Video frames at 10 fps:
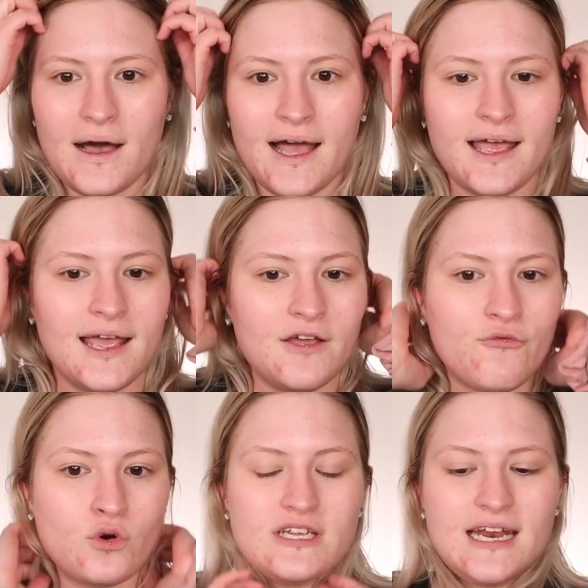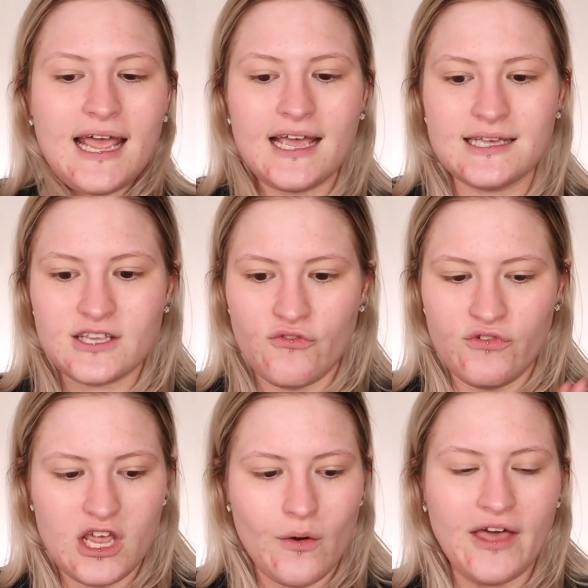But for today's
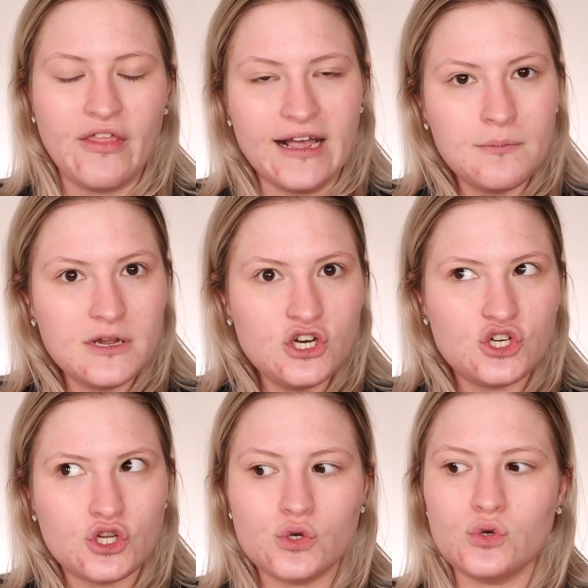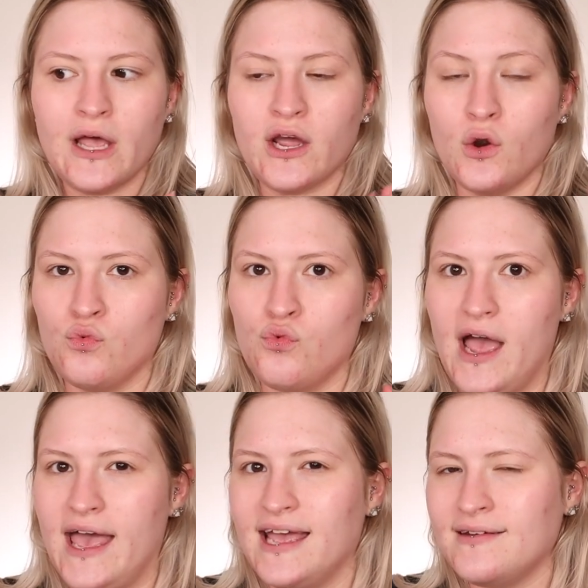video, I think I'm gonna do like a
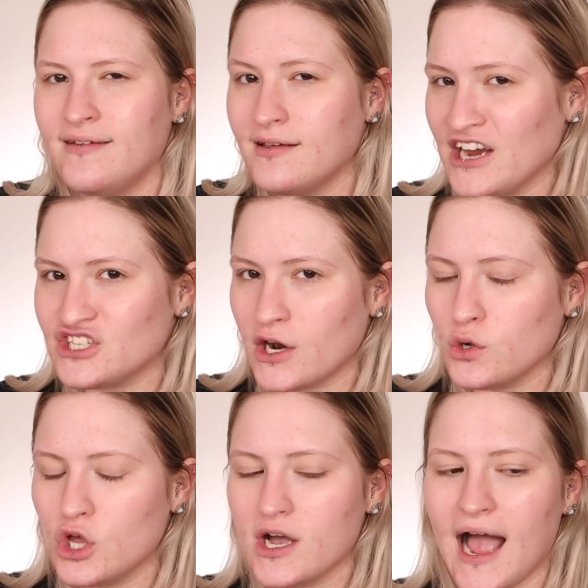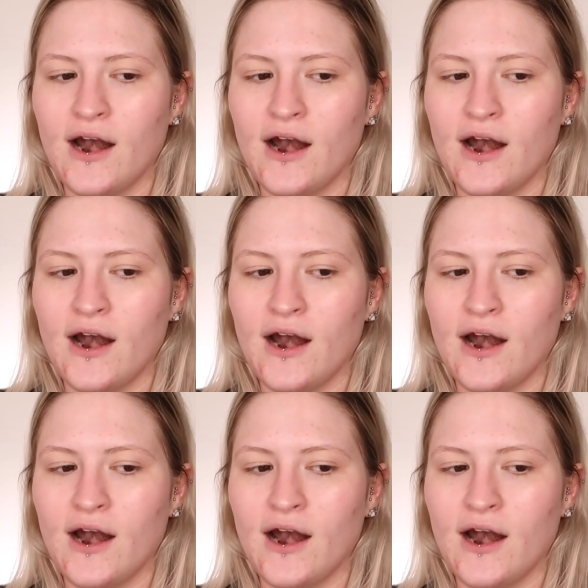red eyeshadow look.